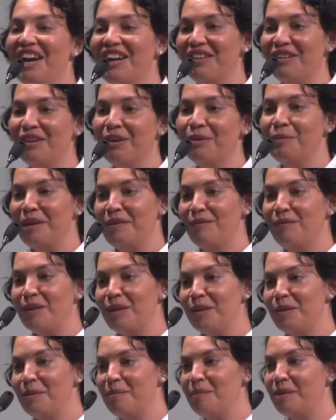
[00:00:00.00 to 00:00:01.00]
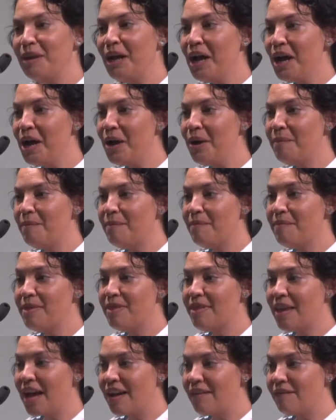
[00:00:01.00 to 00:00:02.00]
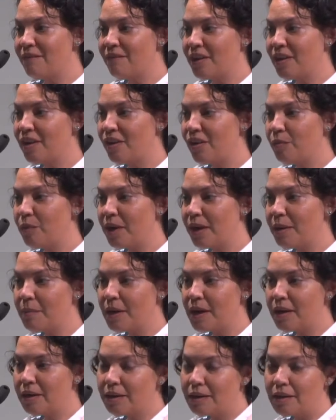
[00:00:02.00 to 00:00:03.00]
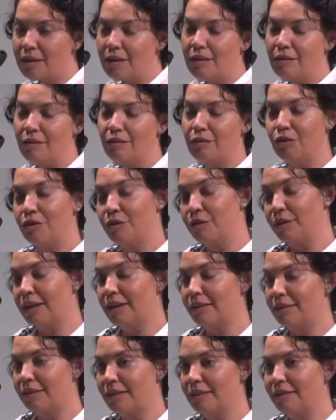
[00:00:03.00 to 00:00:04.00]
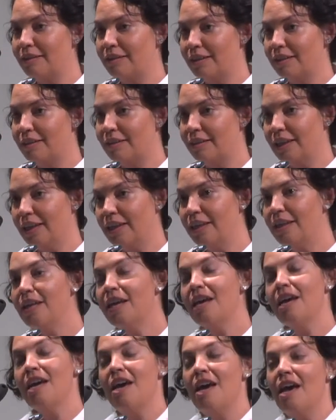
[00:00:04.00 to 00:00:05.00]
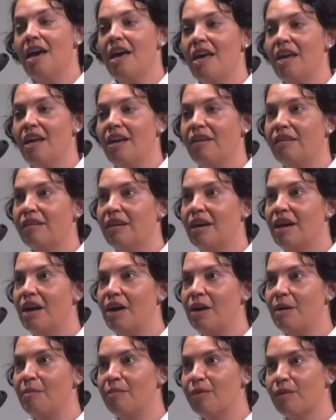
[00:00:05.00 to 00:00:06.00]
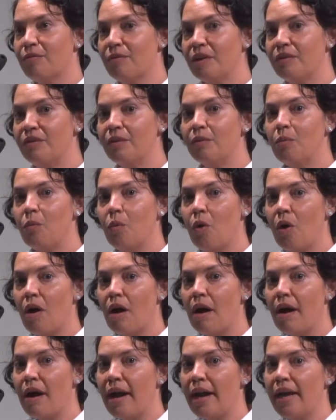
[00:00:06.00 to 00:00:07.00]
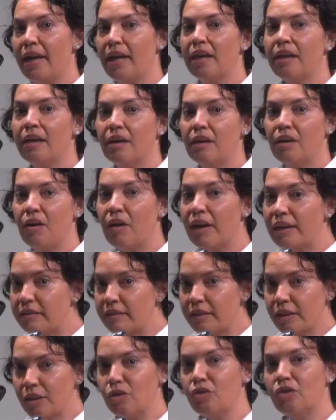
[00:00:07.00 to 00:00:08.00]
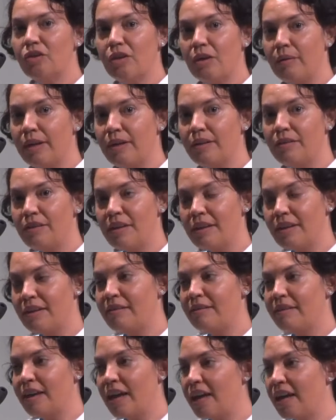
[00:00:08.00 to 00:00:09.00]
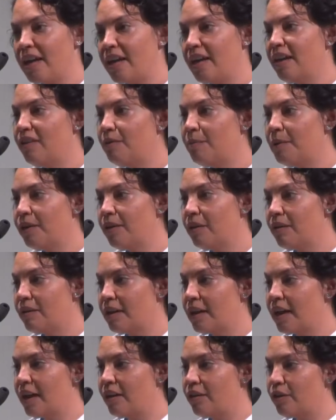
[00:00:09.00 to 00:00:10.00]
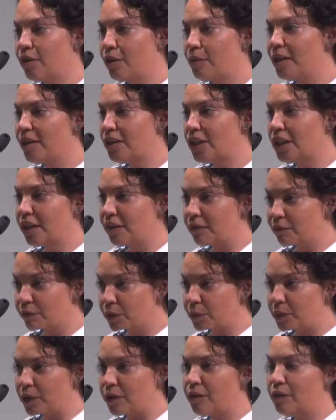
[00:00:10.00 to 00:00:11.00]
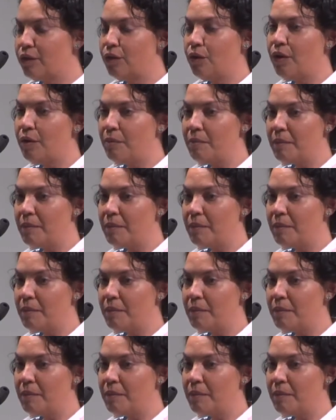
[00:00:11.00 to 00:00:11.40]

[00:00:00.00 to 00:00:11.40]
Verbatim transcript: So we filmed um, that video way back in 2016, and um, the reason why I still show it to this day is because it had so much influence on